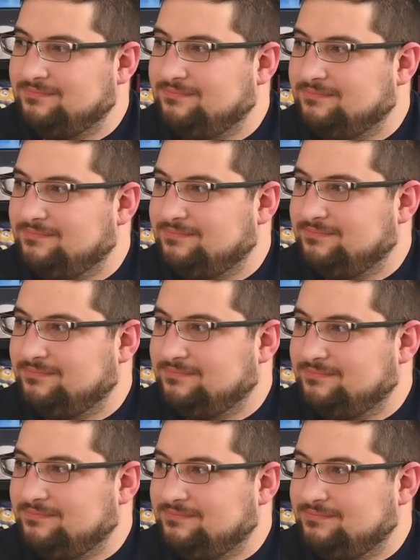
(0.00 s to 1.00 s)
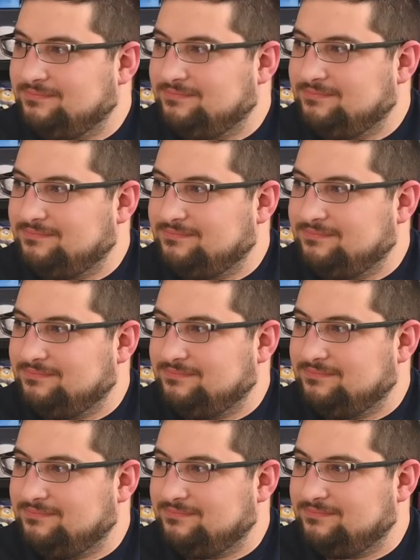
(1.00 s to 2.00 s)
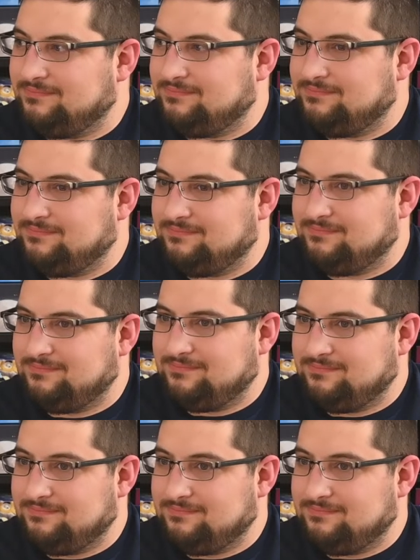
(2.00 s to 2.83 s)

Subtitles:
(not speaking)